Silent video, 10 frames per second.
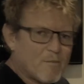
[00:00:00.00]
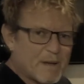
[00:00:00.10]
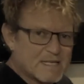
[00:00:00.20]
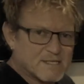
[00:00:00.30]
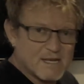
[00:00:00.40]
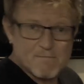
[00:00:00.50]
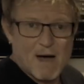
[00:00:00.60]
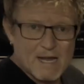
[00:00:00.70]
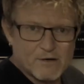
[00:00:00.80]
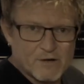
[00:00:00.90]
basically
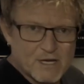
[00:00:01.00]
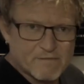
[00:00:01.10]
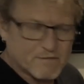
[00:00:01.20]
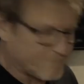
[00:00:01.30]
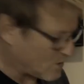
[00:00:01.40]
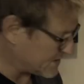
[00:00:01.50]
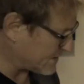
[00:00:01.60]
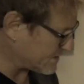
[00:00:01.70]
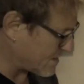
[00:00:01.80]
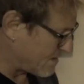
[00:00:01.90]
minor 11th
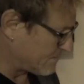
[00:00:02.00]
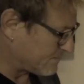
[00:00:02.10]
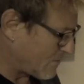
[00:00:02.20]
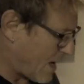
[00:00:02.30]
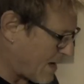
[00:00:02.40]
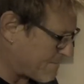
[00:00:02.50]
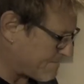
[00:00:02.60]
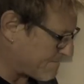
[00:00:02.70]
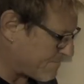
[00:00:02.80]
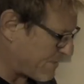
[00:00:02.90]
voicings.
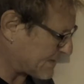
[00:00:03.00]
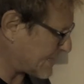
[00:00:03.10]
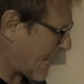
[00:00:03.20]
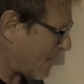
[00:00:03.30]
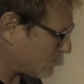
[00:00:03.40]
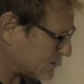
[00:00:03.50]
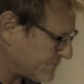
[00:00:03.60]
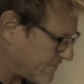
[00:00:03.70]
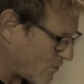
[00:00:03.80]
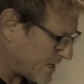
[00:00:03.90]
But how it's
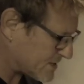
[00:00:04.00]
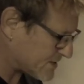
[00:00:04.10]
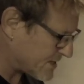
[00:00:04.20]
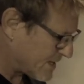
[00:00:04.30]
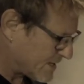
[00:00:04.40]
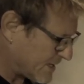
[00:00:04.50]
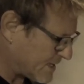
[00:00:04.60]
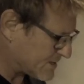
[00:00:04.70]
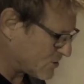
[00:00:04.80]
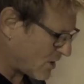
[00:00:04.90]
voiced
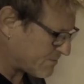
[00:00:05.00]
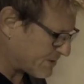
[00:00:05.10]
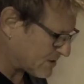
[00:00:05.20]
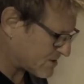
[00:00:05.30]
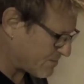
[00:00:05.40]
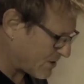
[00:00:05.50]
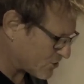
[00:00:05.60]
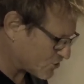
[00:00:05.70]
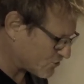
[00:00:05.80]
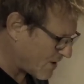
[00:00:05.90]
is not built upon
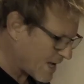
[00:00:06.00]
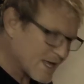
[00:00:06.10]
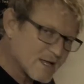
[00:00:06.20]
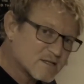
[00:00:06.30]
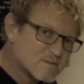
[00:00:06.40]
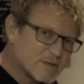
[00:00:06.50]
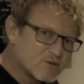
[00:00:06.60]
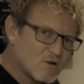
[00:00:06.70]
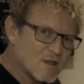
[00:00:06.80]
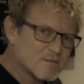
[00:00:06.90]
triads, but
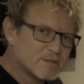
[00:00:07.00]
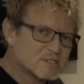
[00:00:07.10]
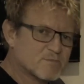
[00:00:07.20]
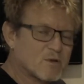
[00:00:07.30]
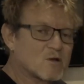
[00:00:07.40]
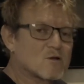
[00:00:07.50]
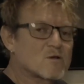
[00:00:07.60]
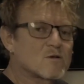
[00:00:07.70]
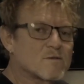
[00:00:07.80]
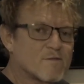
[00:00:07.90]
rather built upon
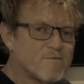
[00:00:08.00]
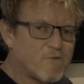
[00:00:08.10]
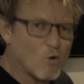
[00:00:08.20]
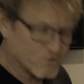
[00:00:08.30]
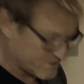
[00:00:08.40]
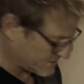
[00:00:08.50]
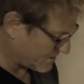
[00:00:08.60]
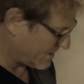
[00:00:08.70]
fourths.